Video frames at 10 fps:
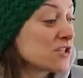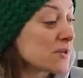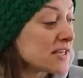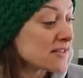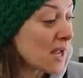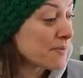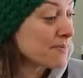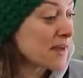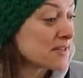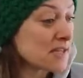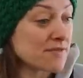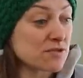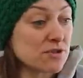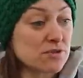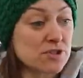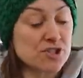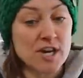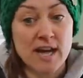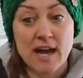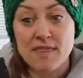So he's stopping by this afternoon to
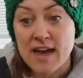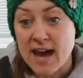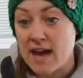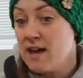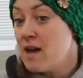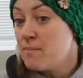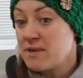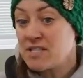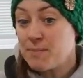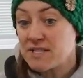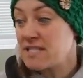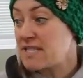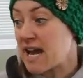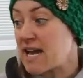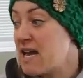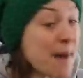check on that busy, busy day.